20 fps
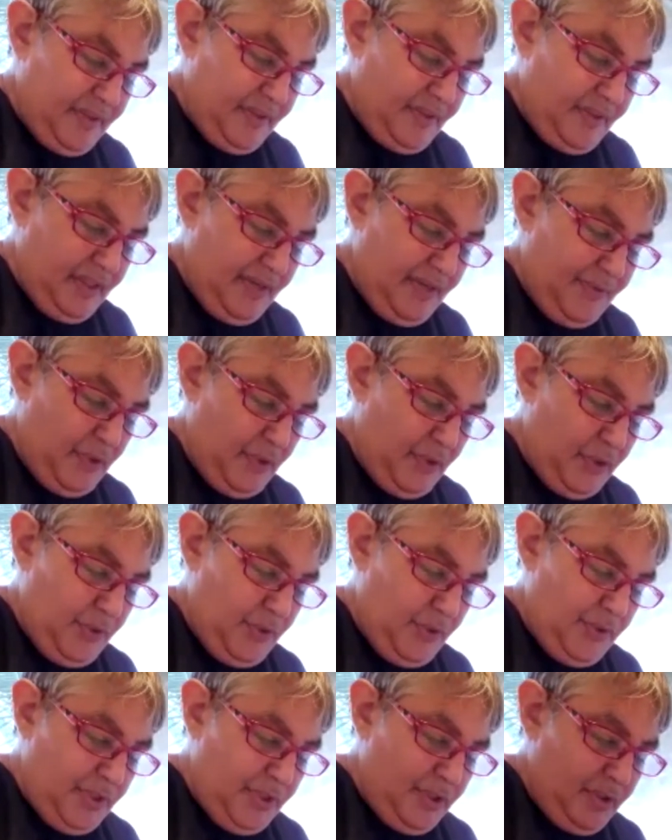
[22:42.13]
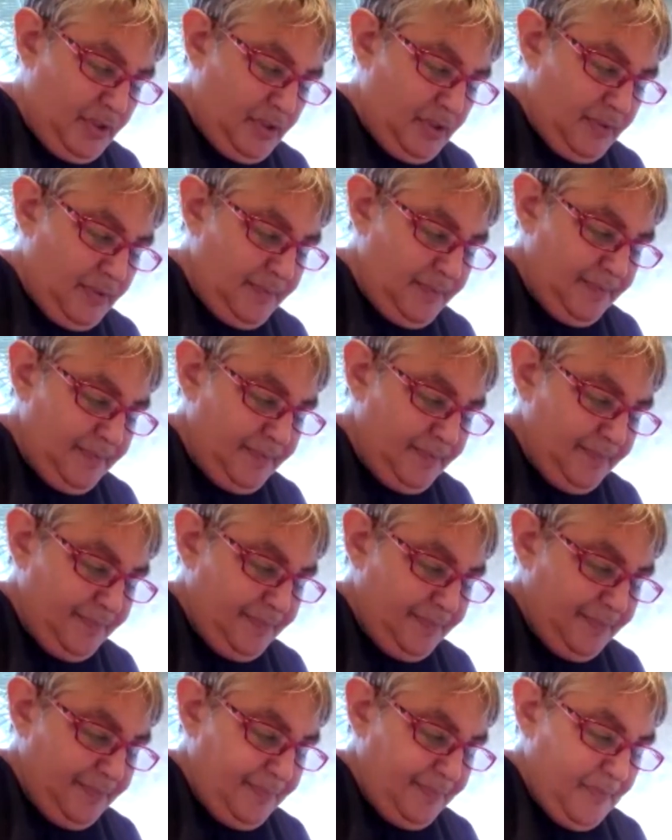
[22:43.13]
if you use a
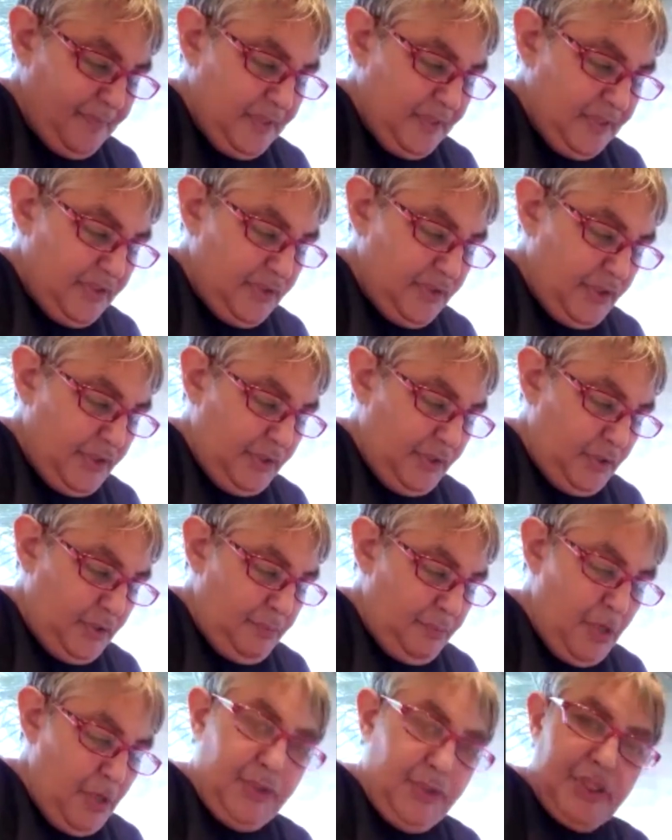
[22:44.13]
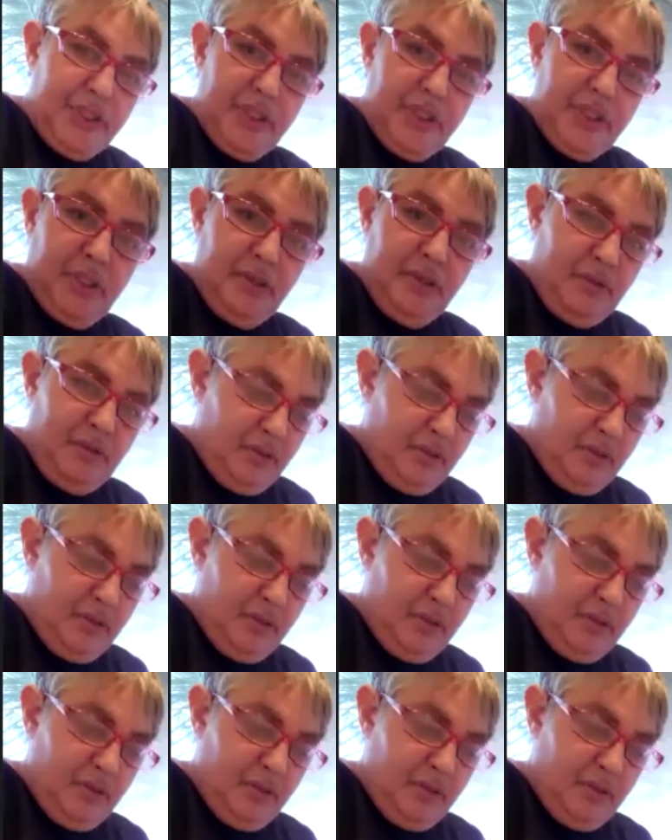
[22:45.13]
circular motion,